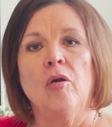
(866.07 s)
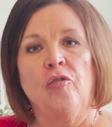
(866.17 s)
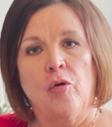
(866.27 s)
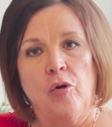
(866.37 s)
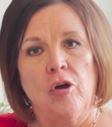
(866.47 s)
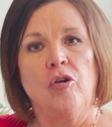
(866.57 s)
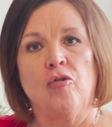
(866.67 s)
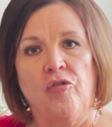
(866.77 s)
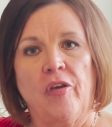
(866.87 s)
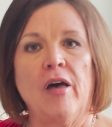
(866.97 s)
So cook
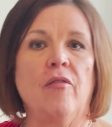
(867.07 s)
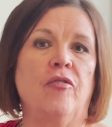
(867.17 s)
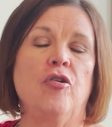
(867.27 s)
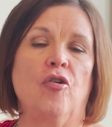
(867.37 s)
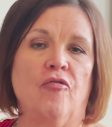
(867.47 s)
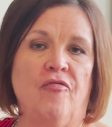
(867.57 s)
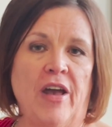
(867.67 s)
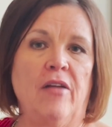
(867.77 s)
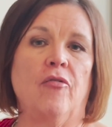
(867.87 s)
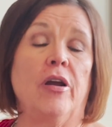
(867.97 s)
yourself your
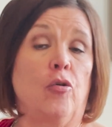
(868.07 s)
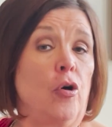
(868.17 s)
favorite,